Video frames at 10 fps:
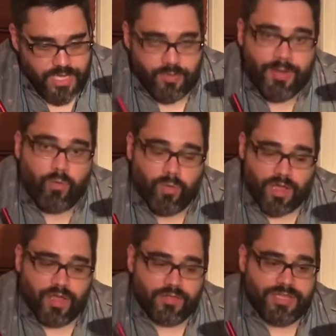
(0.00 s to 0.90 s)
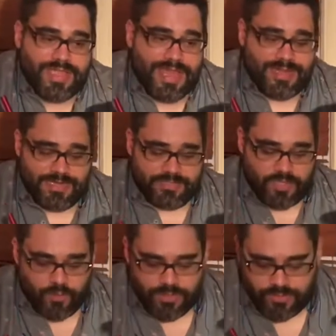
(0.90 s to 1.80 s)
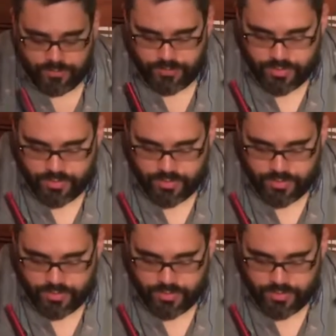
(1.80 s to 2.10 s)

no matter what color you get, is going to